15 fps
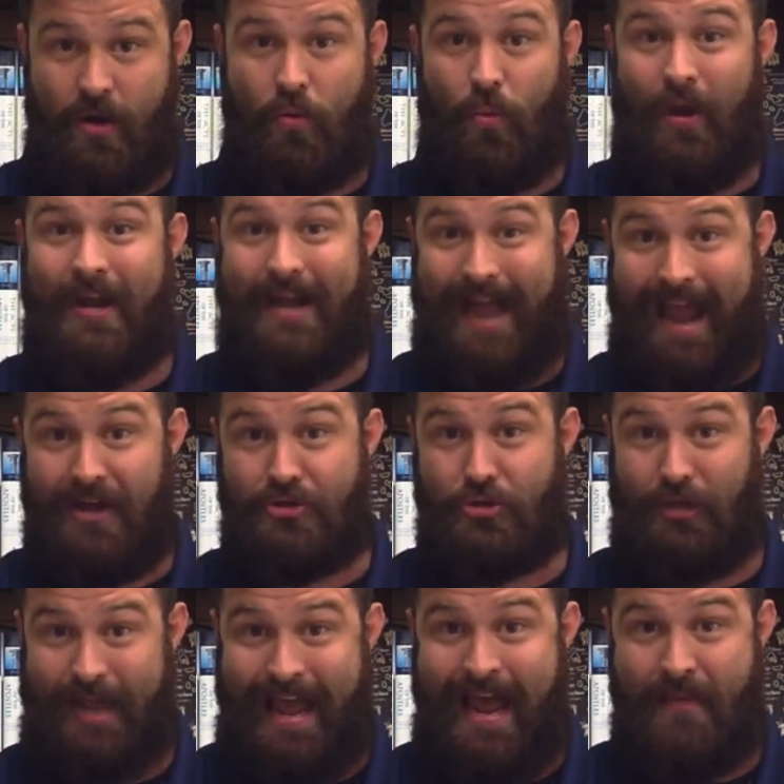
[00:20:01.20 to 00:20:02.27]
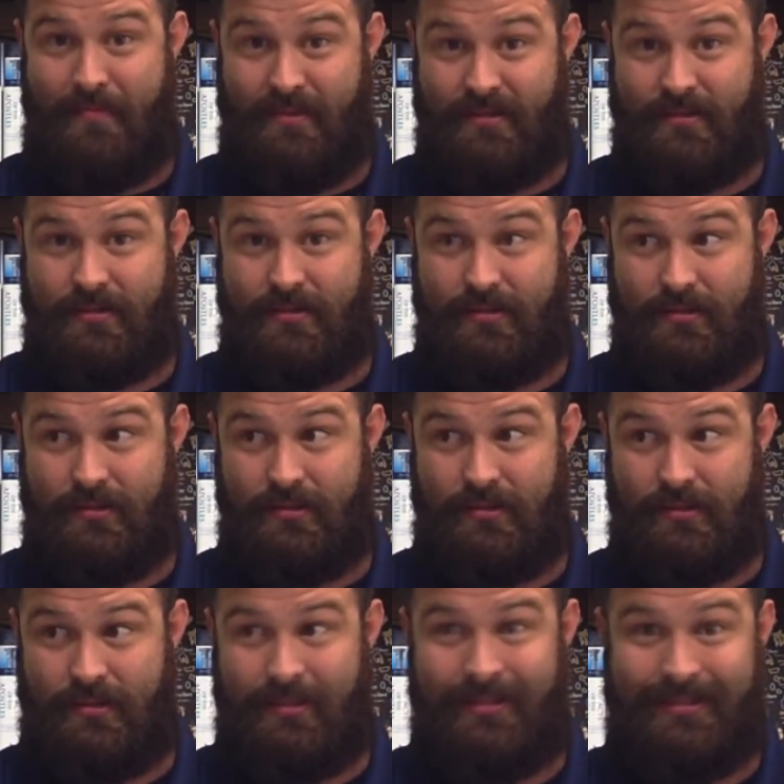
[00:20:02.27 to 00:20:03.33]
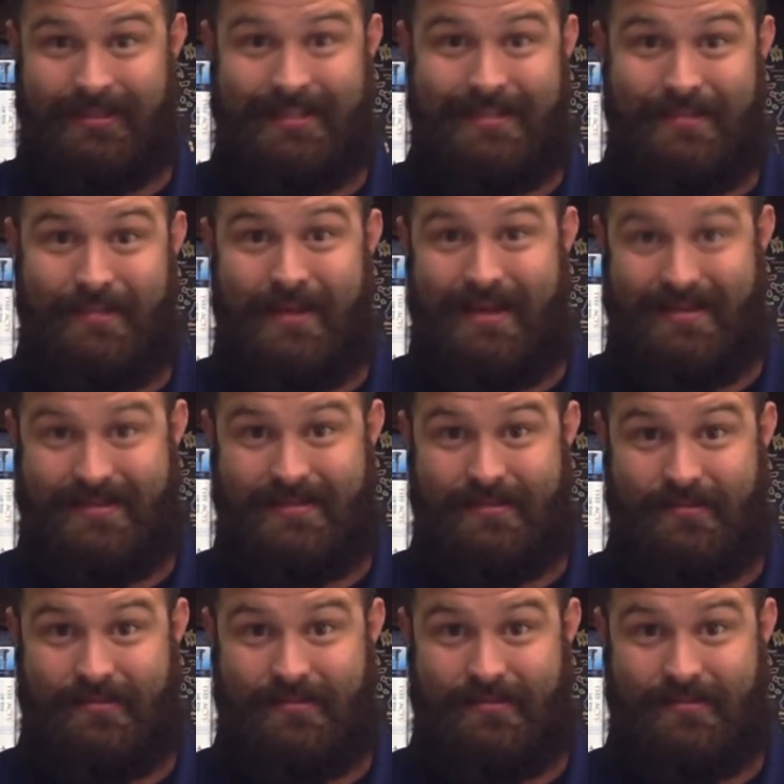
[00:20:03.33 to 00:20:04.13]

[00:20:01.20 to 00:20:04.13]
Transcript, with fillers: what naturally happens? It's a mess.